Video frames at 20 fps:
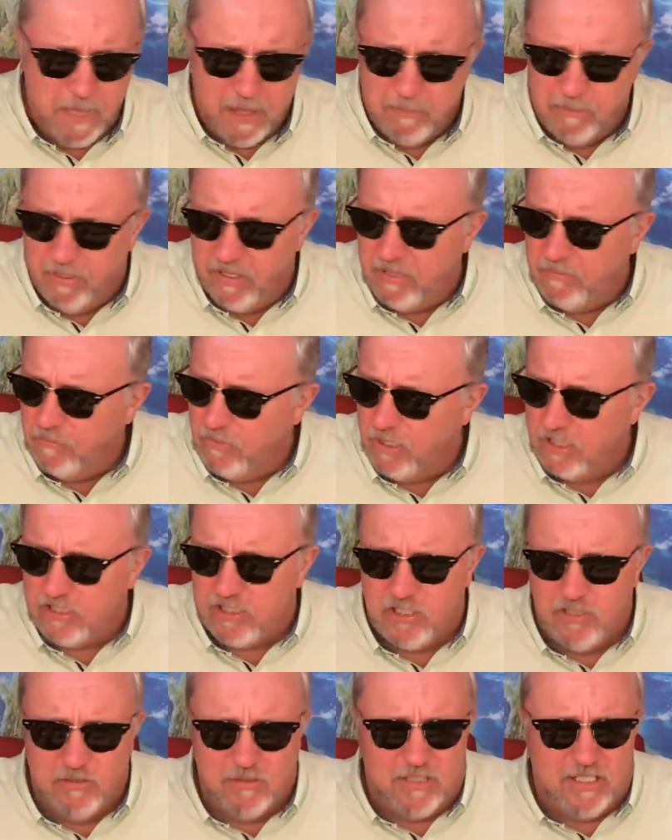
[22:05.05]
but what
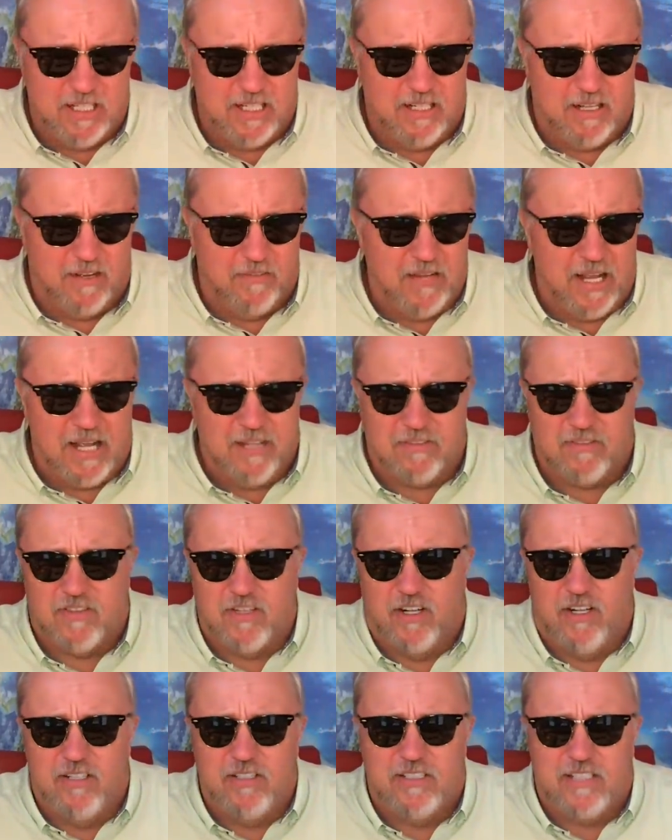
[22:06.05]
you did on that
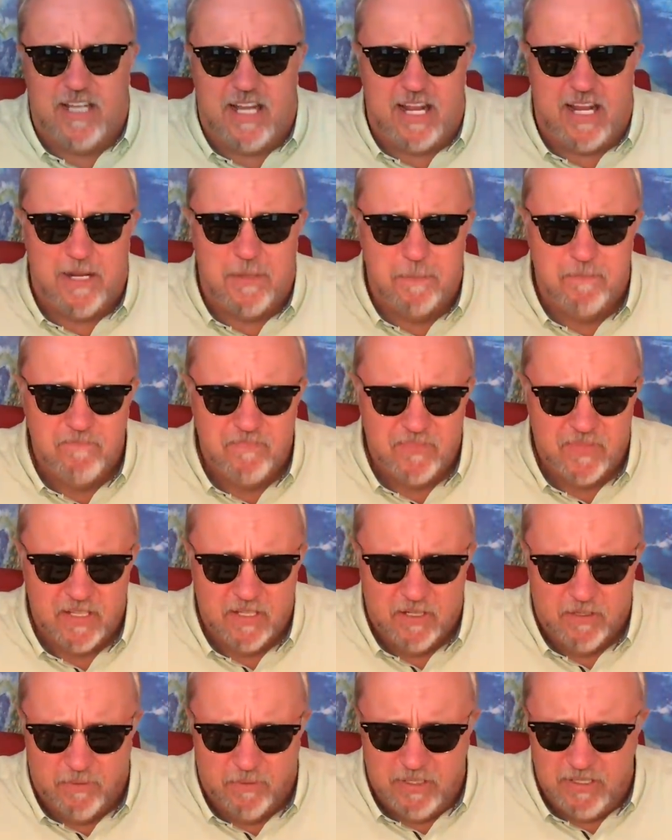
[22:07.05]
third day
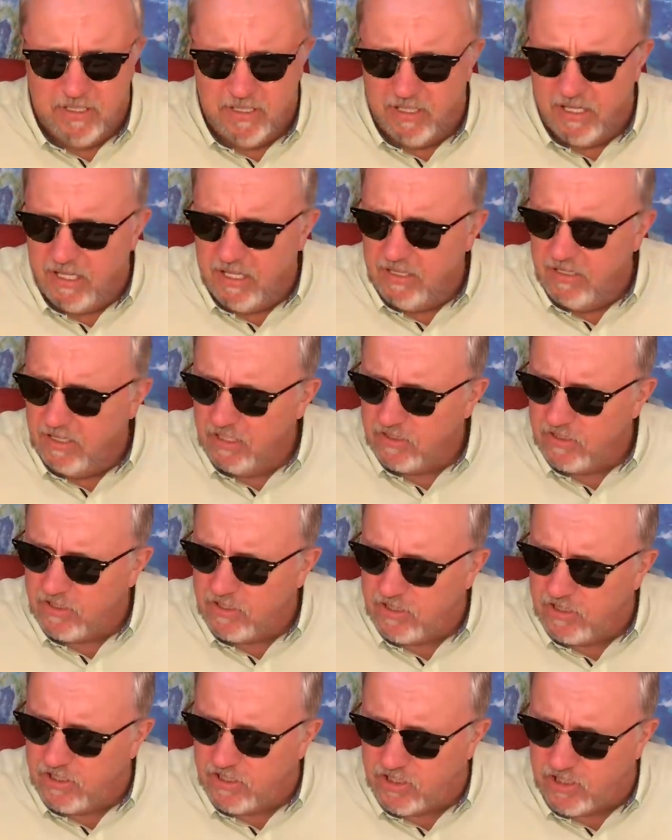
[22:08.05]
when the
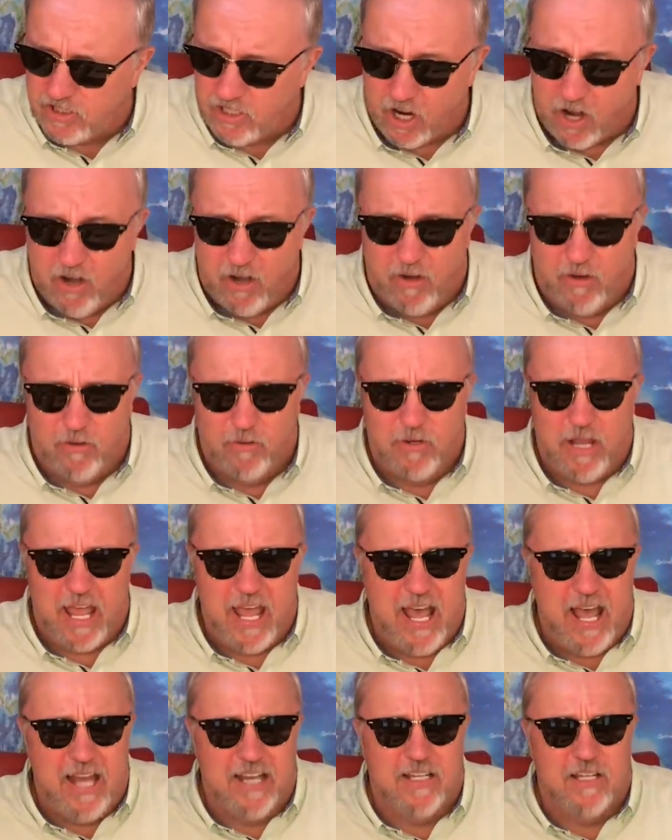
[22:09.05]
stone
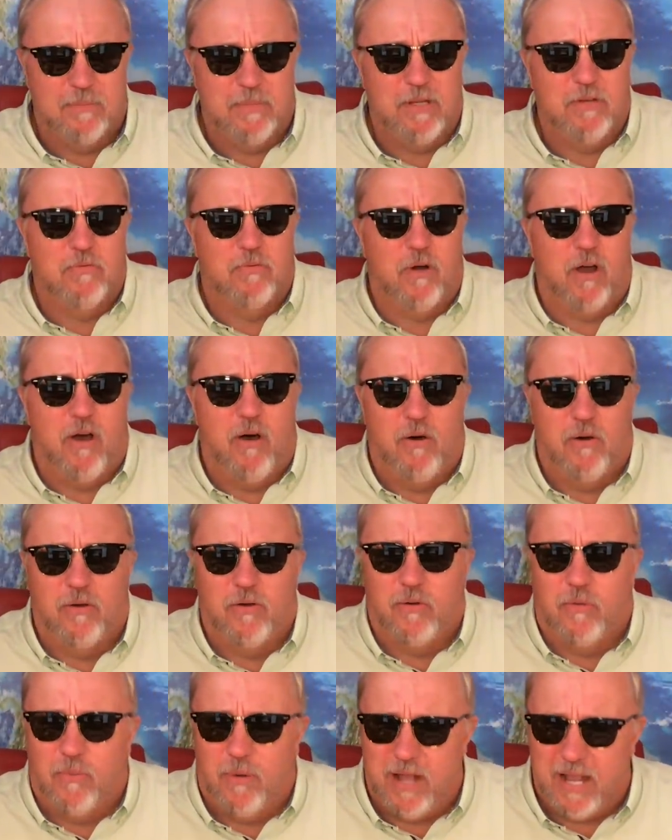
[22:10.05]
had to be rolled
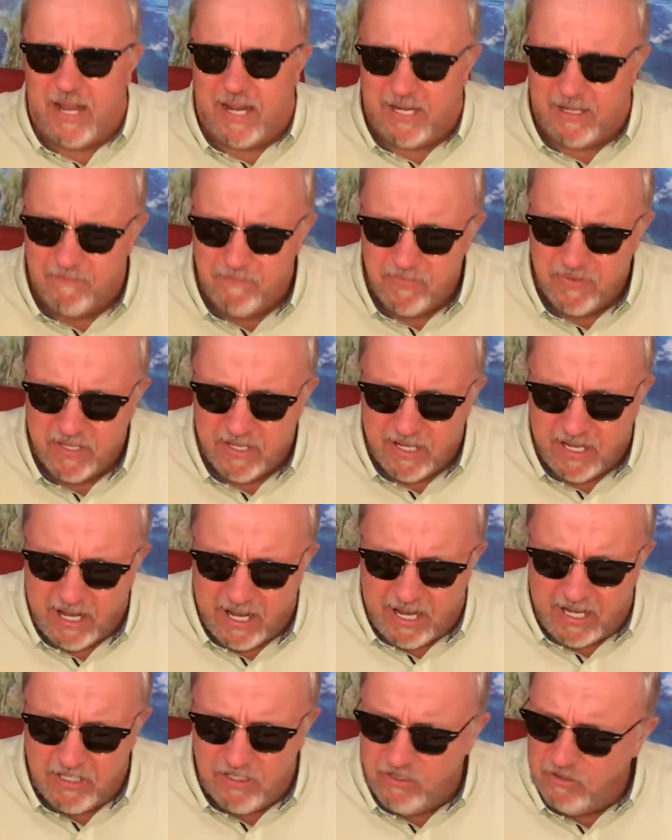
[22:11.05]
away
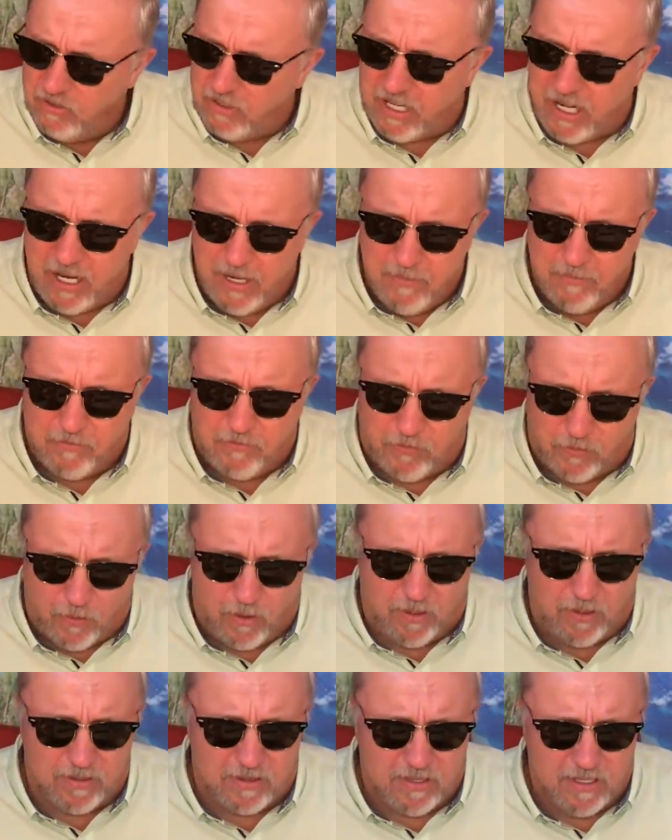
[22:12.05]
and you came
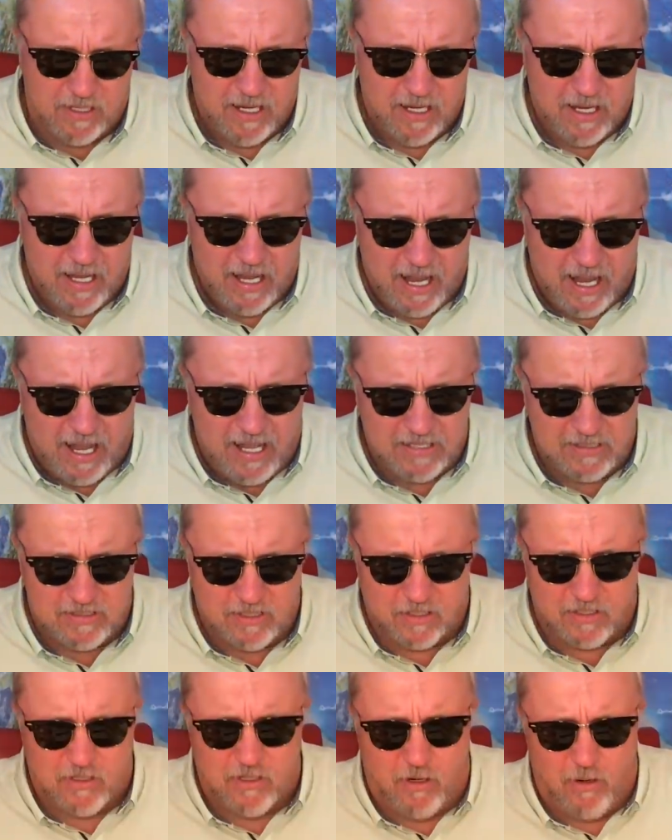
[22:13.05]
forth as the
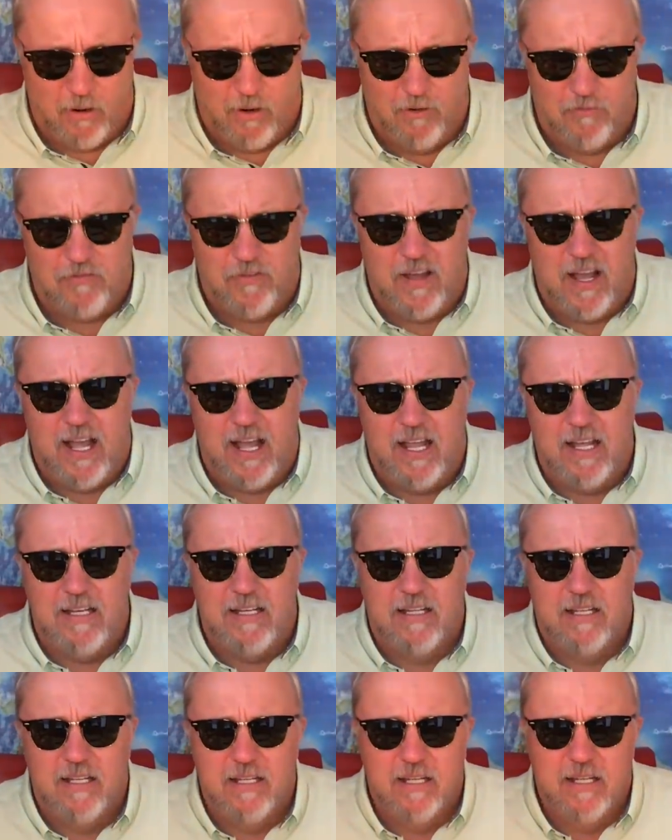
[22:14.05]

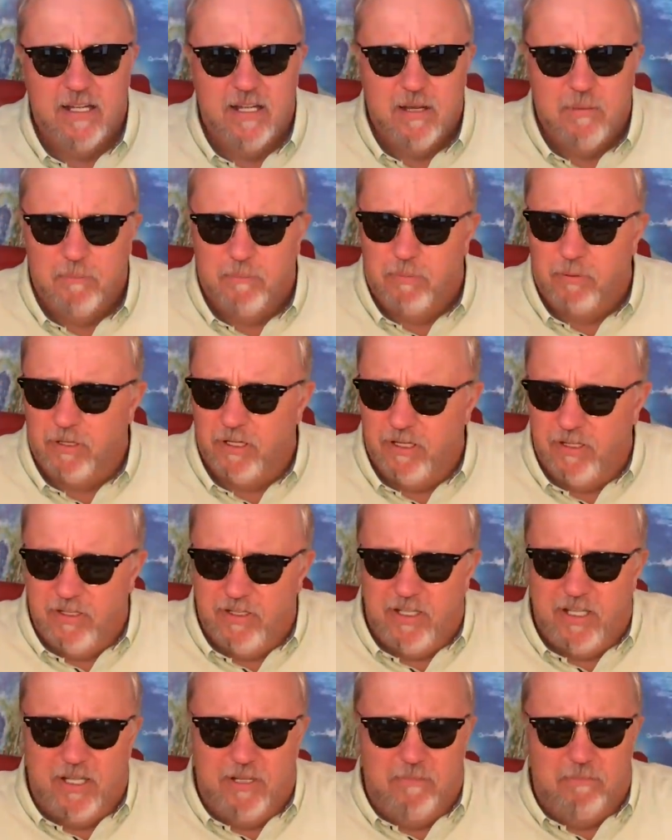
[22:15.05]
glorified,
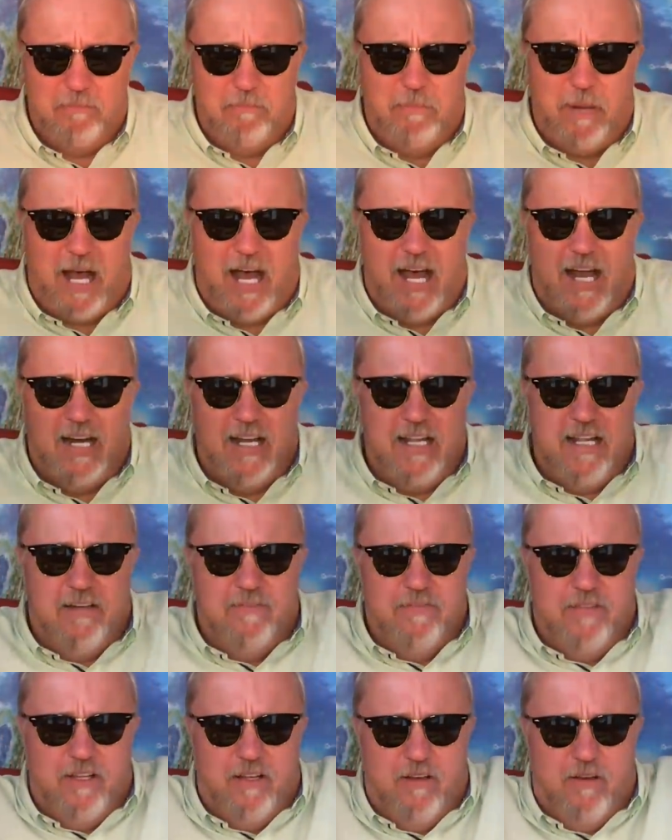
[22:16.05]
brilliant body of
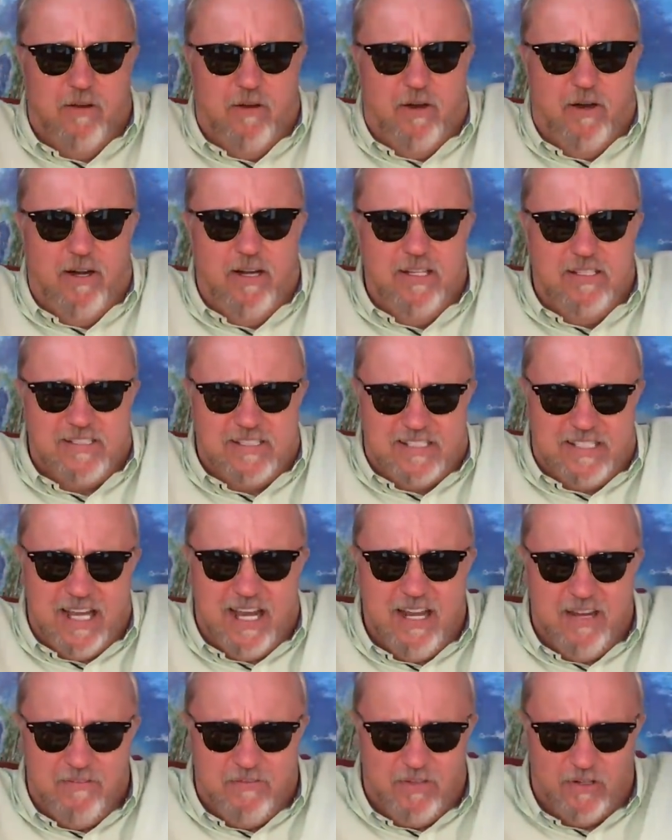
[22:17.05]
the Lord and
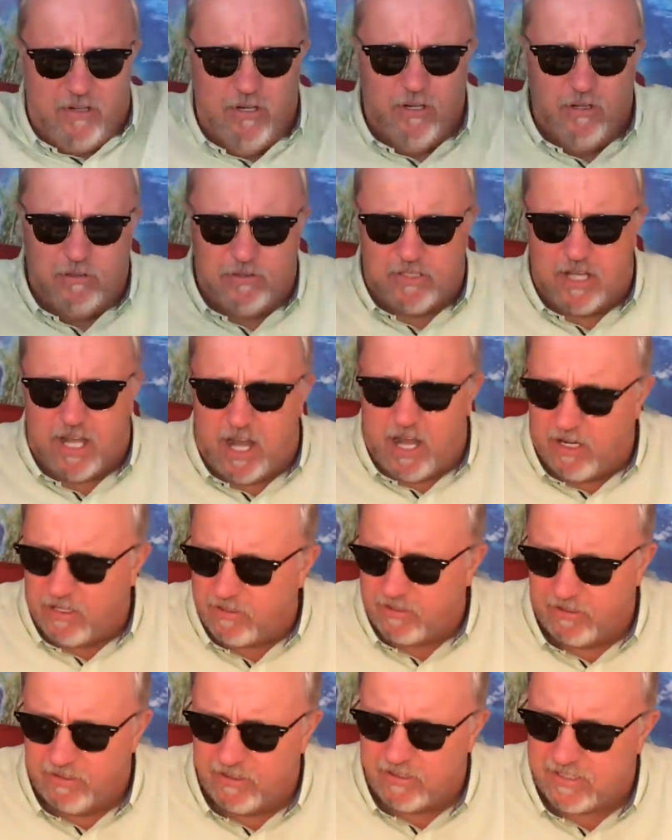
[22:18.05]
Savior who
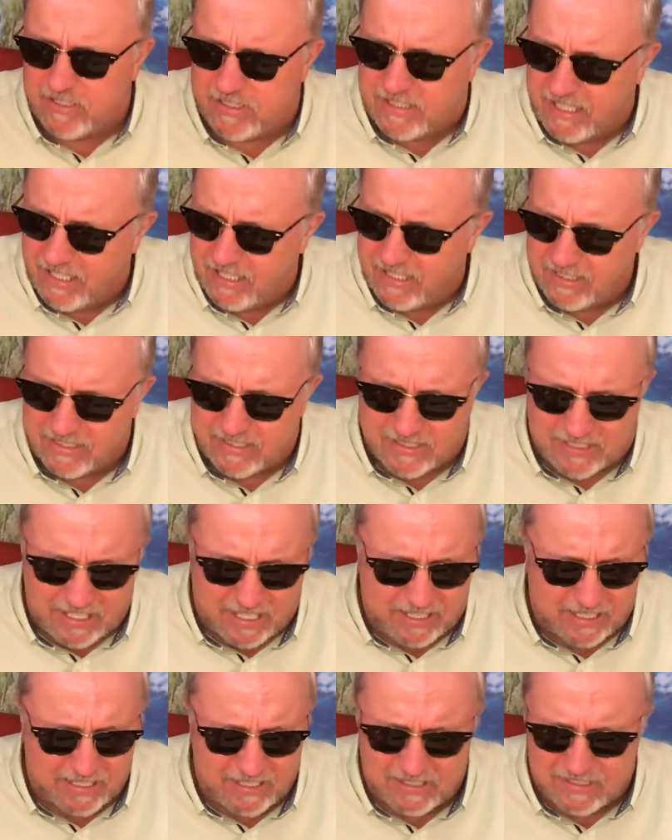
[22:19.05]
conquered sin,
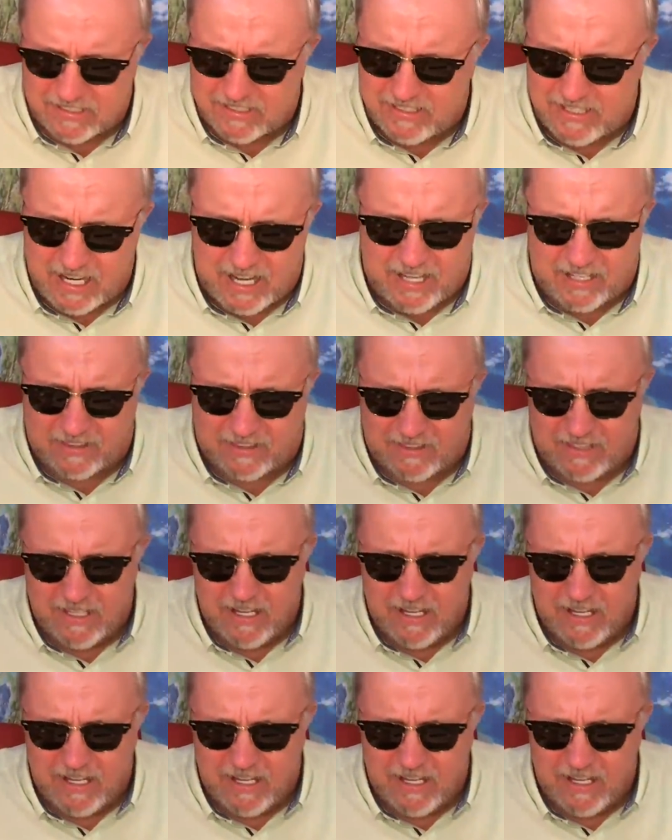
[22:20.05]
sickness, death,